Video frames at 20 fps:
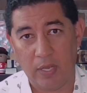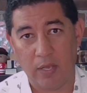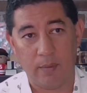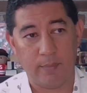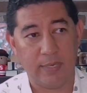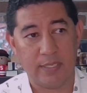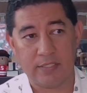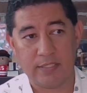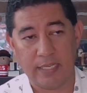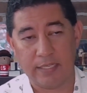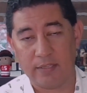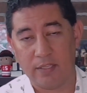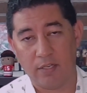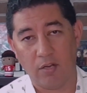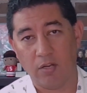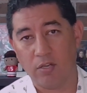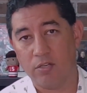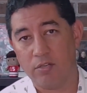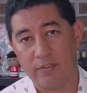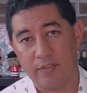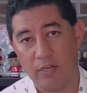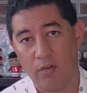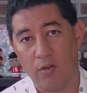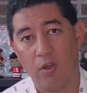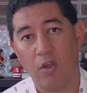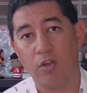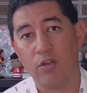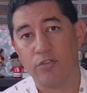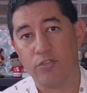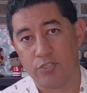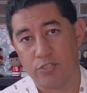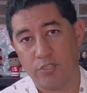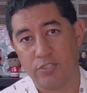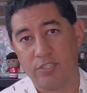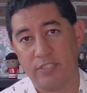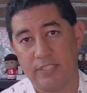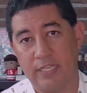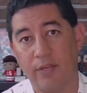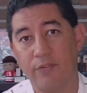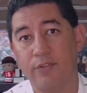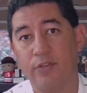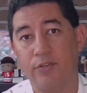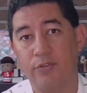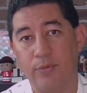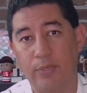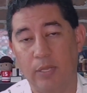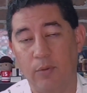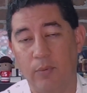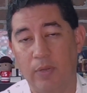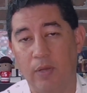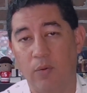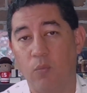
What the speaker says: I'm not saying that there aren't churches out there doing it well.